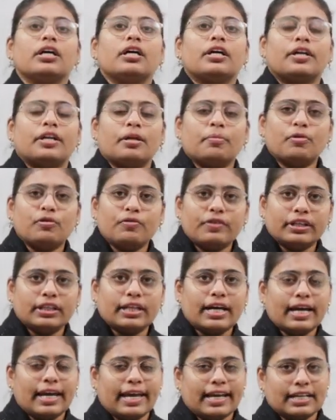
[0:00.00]
removing
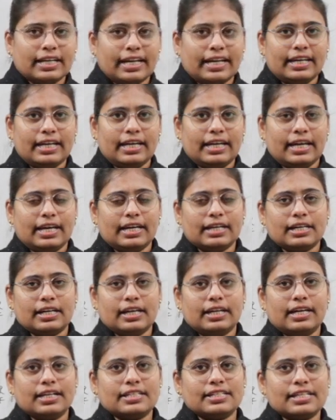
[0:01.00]
the any
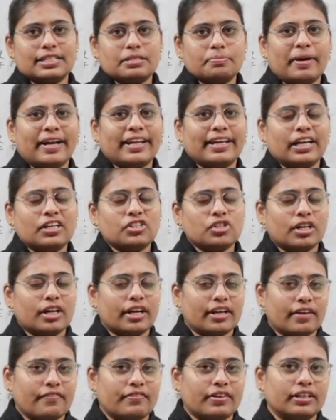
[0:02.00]
excess medication or
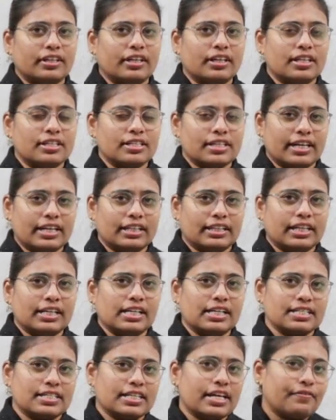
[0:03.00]
anything
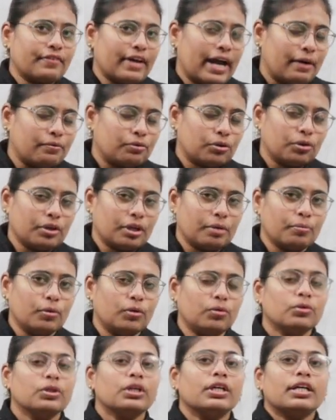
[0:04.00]
is there, we have to
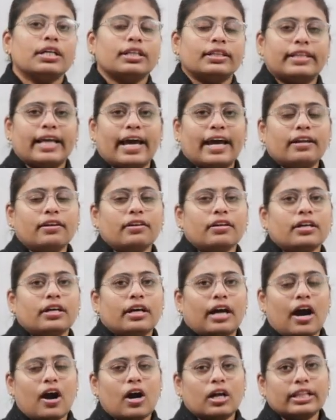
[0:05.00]
remove. Then
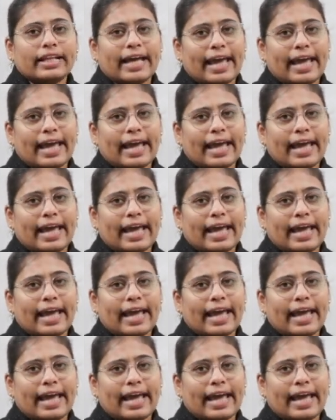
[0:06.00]
all the